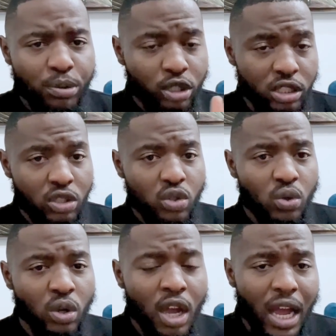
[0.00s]
pushed it
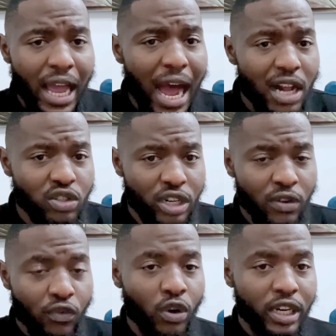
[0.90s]
to
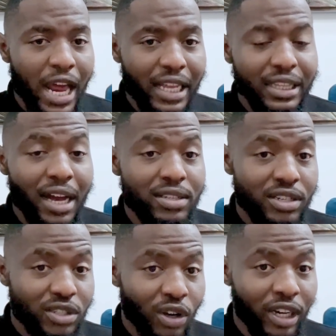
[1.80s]

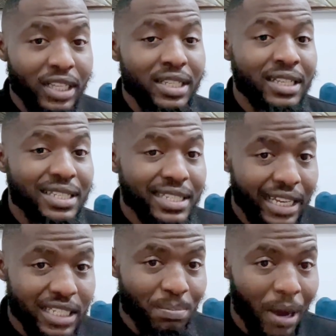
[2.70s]
$149,000 in
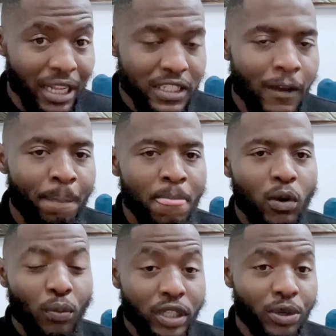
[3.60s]
6 months,
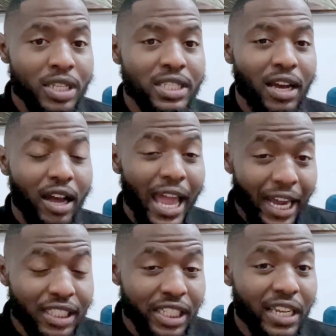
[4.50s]
which was
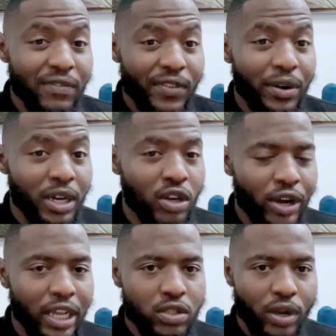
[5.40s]
actually very
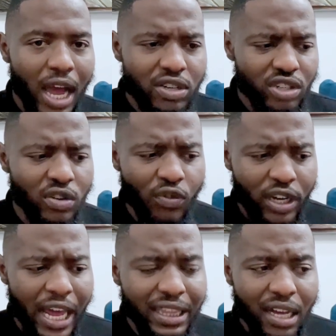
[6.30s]
great. So
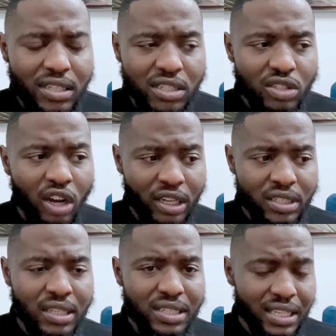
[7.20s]

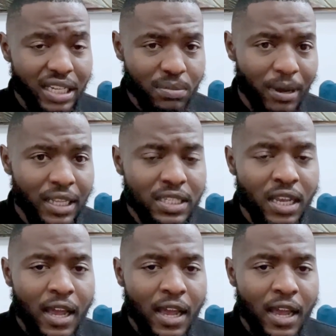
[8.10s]
$149,000 in 6 months,